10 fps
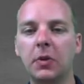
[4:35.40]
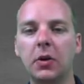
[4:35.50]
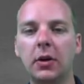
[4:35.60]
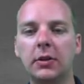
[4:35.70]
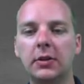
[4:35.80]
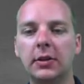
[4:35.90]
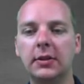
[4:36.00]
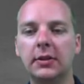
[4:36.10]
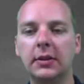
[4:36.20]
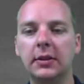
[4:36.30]
All right, so
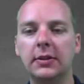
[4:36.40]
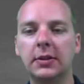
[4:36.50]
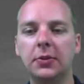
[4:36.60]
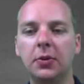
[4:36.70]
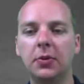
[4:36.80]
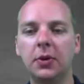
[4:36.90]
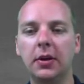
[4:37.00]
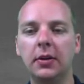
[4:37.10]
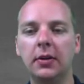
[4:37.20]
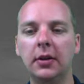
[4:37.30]
let's, let's see what we
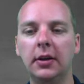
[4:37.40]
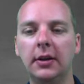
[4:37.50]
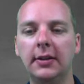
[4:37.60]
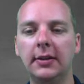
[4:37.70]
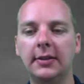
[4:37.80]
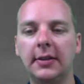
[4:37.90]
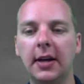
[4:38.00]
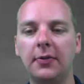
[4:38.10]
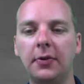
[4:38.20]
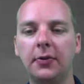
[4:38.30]
can
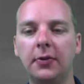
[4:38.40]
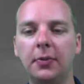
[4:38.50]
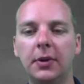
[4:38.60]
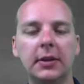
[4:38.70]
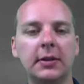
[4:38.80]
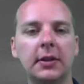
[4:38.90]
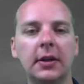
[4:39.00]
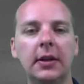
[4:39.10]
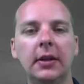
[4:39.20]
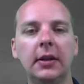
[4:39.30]
decipher from this.
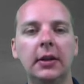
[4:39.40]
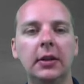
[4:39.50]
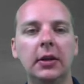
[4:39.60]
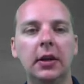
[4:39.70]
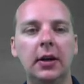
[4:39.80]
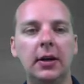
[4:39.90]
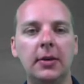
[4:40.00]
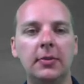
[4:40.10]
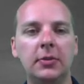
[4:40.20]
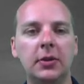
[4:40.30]

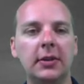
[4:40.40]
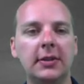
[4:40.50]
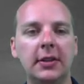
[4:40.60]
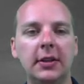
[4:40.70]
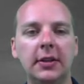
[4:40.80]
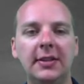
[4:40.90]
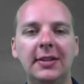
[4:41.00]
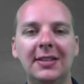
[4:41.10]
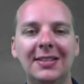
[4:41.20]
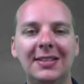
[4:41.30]
Um, so let's see,
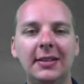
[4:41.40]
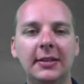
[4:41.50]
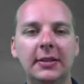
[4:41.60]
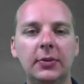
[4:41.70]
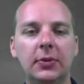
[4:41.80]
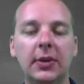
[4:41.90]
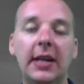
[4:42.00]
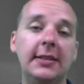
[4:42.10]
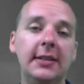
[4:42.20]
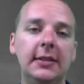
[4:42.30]
distance, well
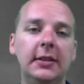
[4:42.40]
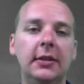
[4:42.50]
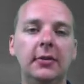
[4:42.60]
that's easy.